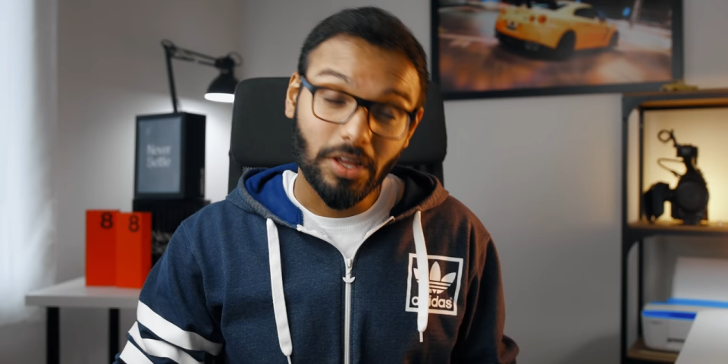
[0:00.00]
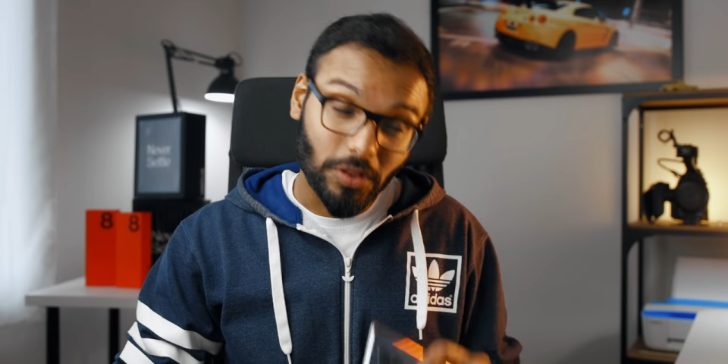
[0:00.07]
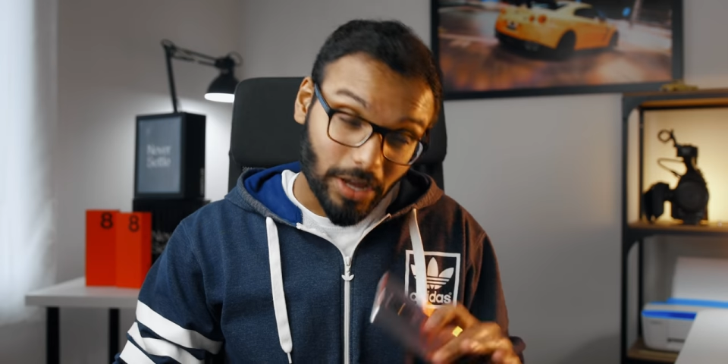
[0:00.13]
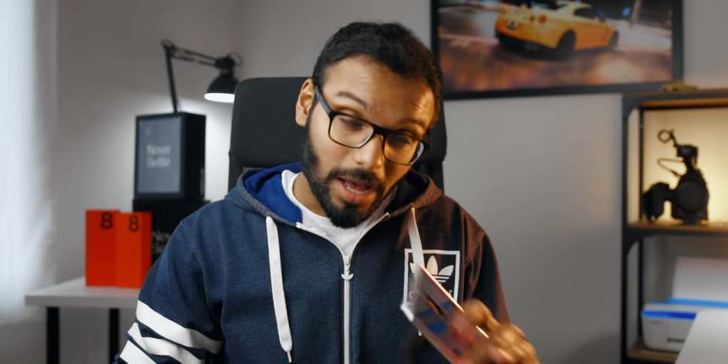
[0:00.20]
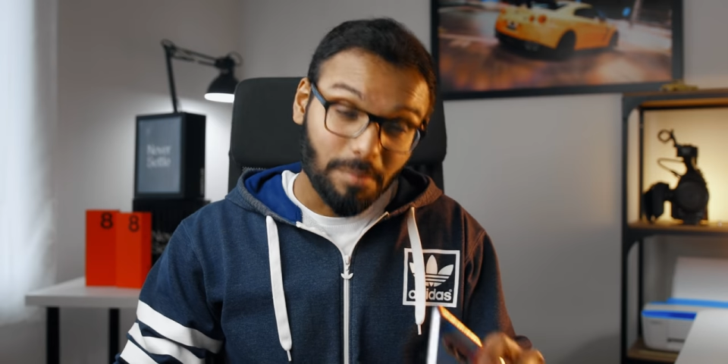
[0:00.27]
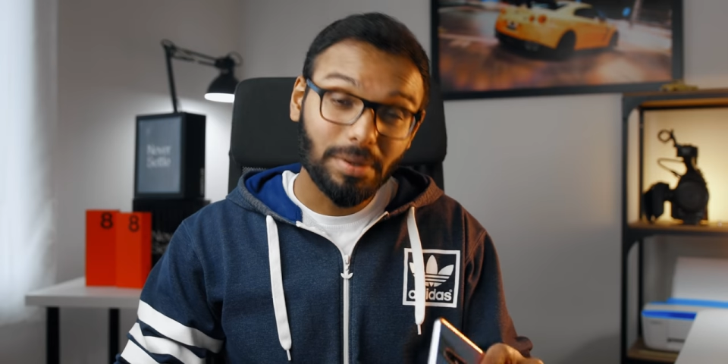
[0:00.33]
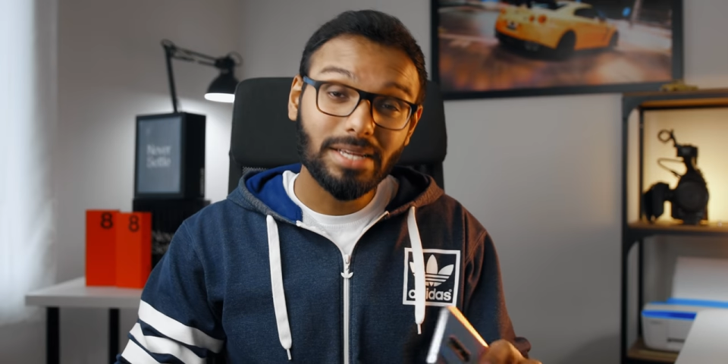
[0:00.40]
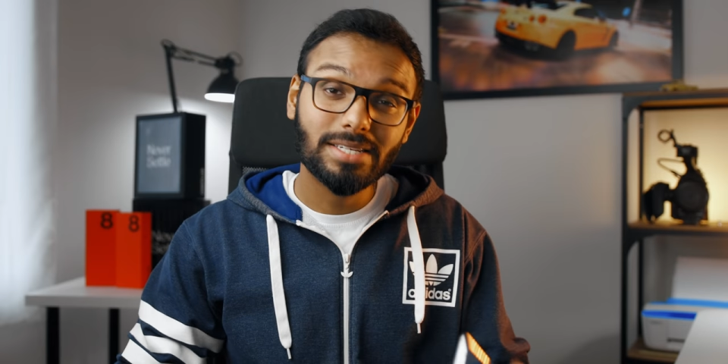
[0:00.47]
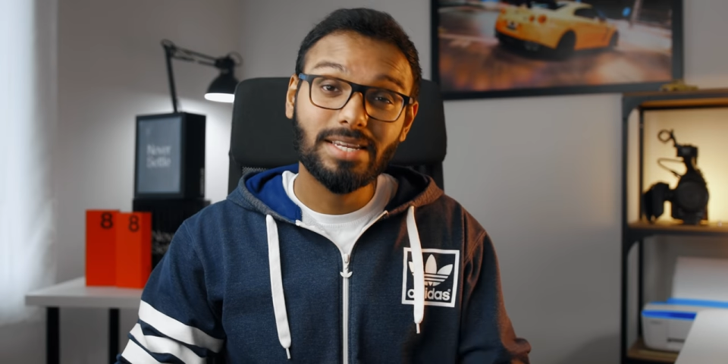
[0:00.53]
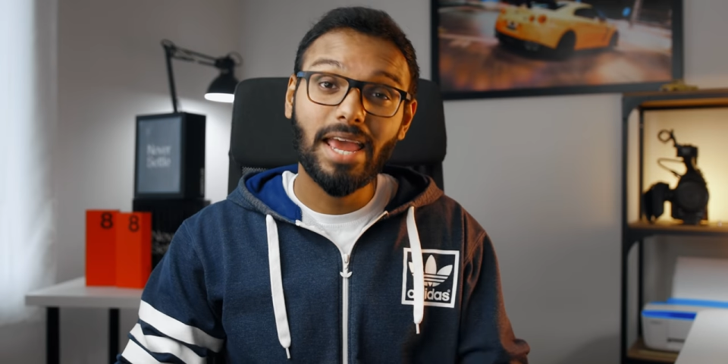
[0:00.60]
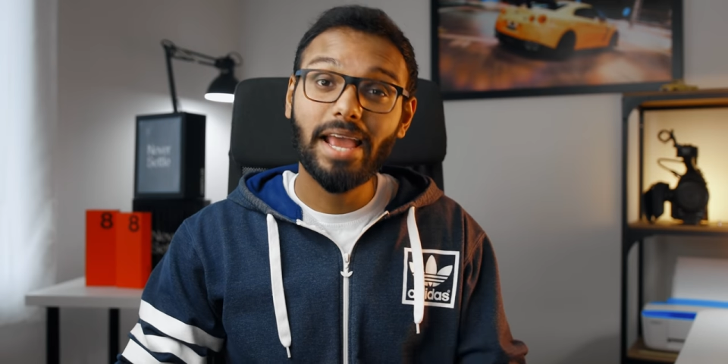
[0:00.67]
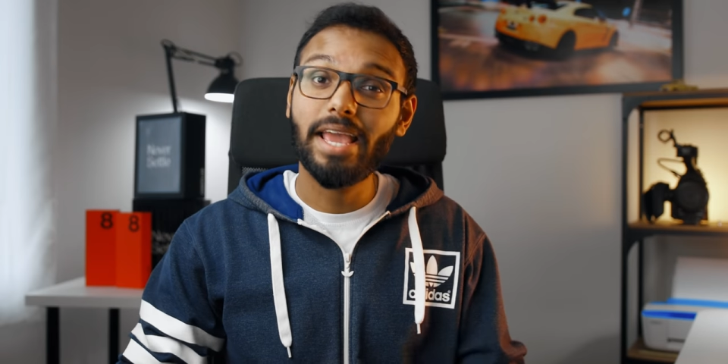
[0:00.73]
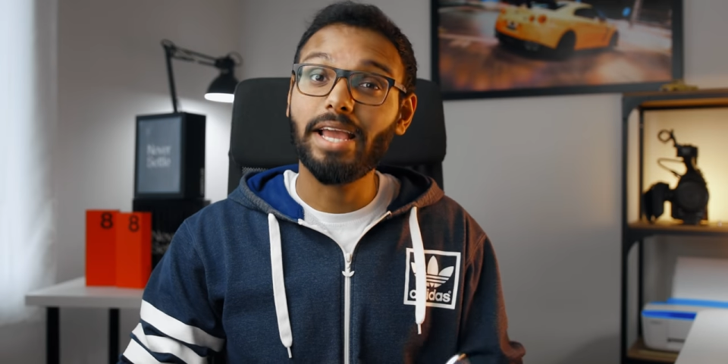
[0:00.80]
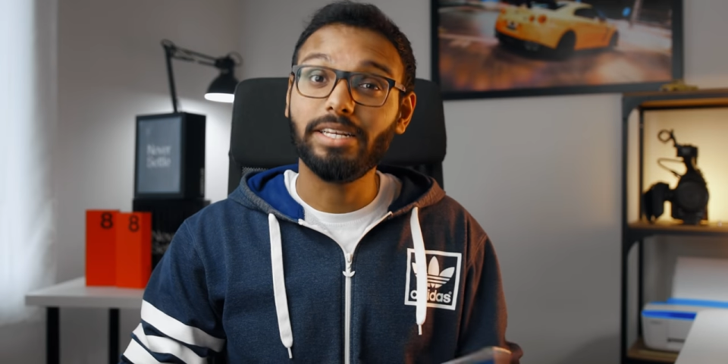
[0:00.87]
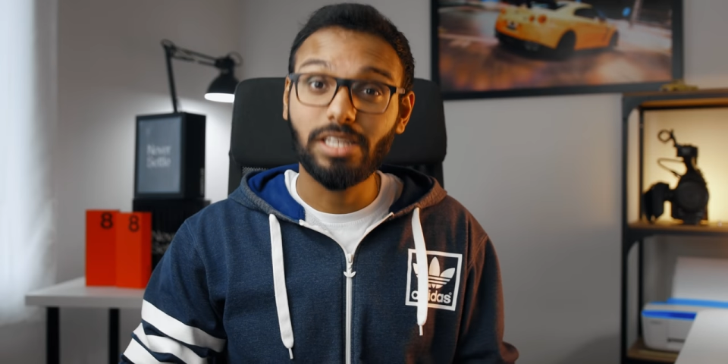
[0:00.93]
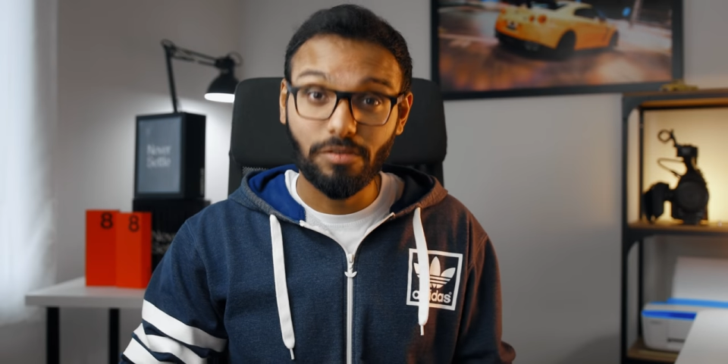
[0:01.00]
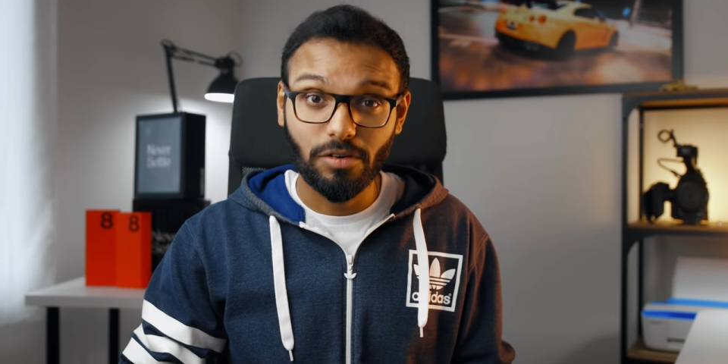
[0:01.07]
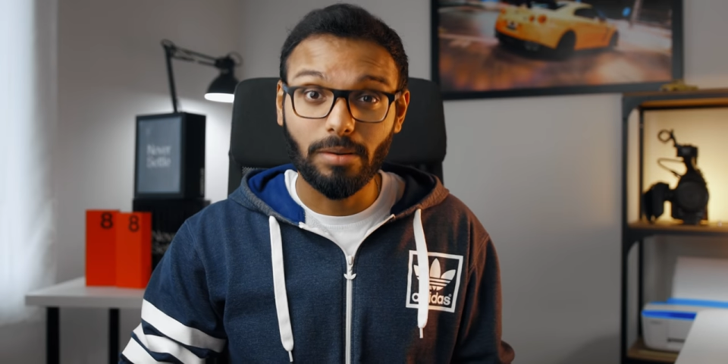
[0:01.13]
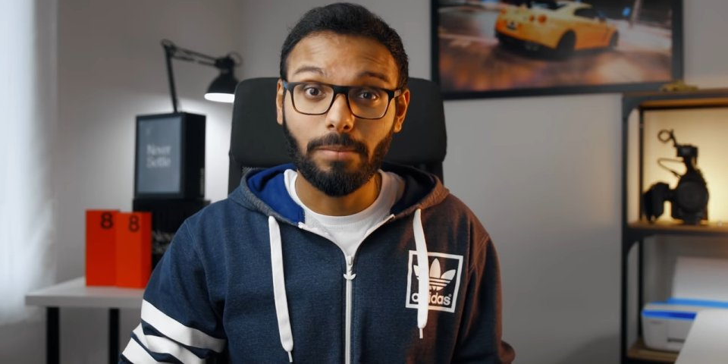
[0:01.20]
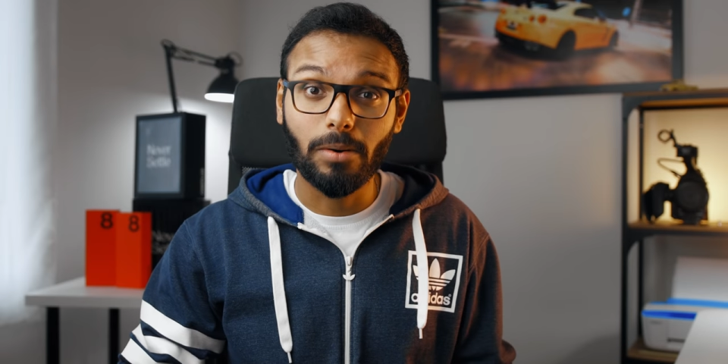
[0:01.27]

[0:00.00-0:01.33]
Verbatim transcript: Now, the company is taking a different